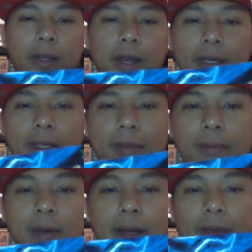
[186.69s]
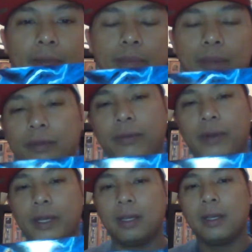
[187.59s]
I guess my beef
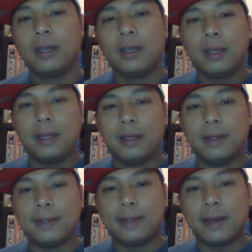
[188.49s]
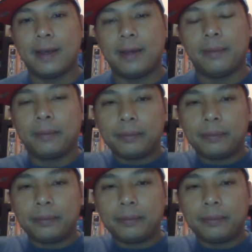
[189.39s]
with it is that